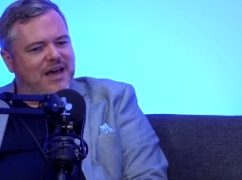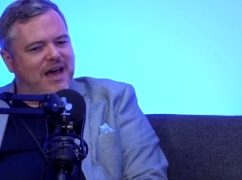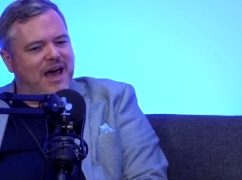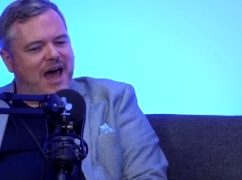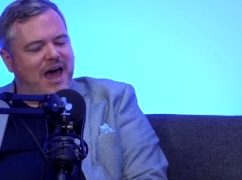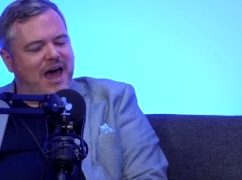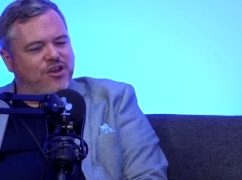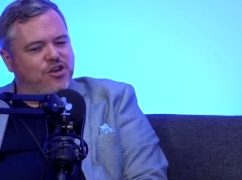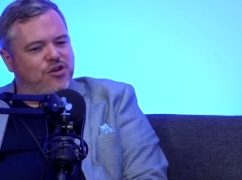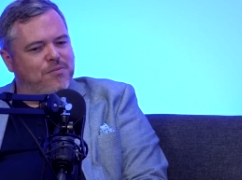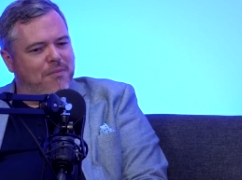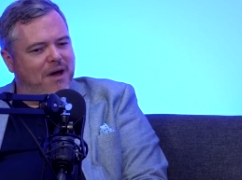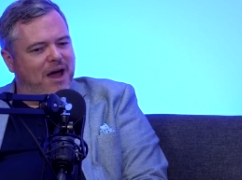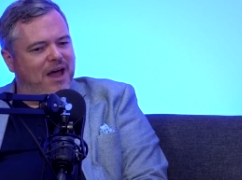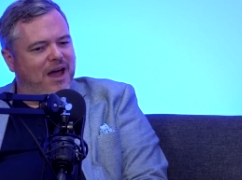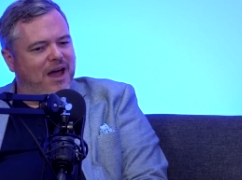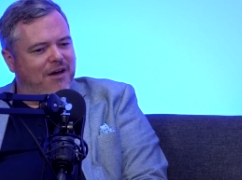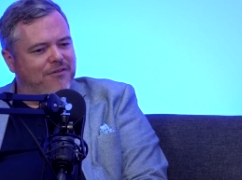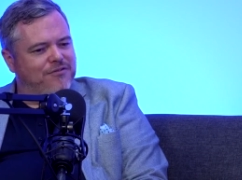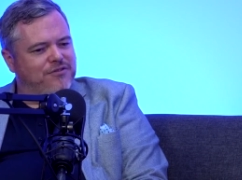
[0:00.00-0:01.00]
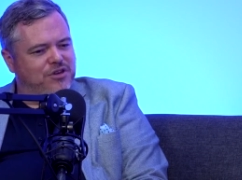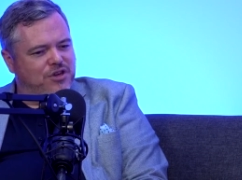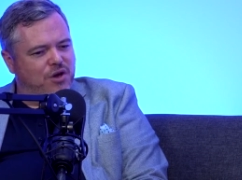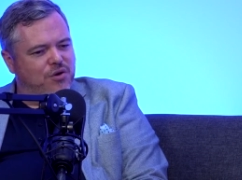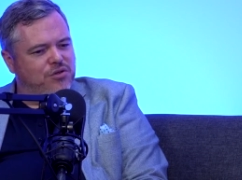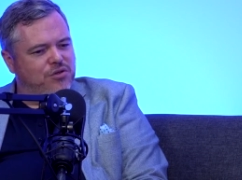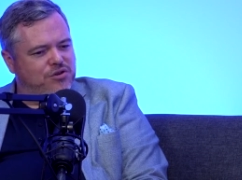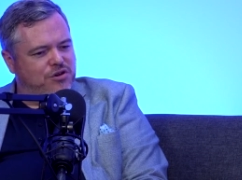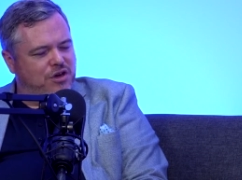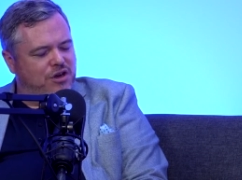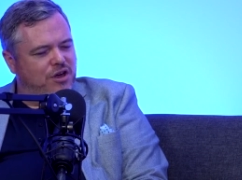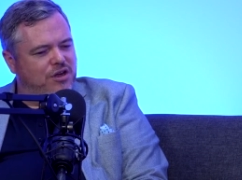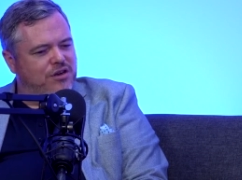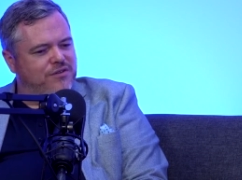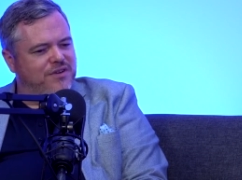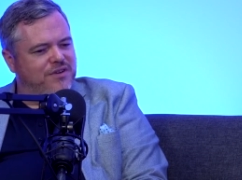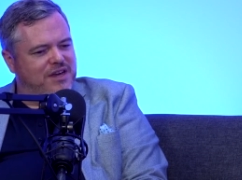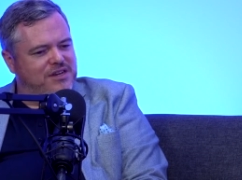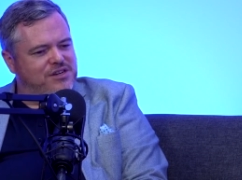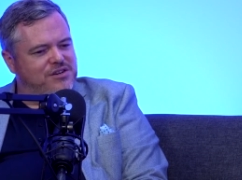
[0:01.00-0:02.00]
And you might have to go through a lot of
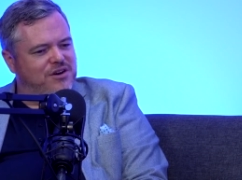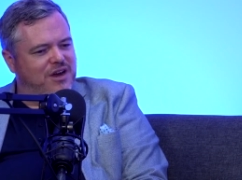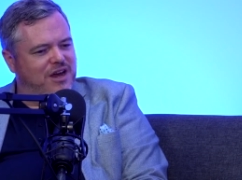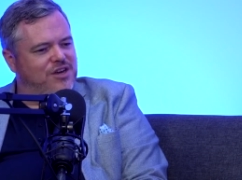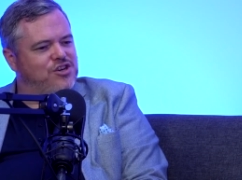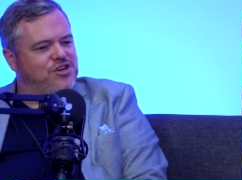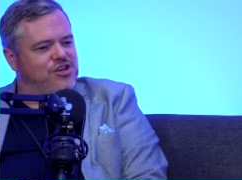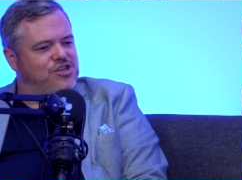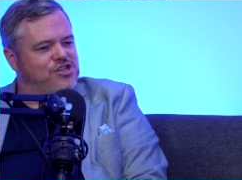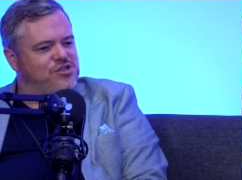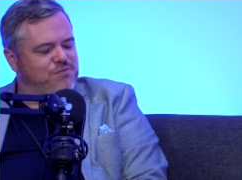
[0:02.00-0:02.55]
iterations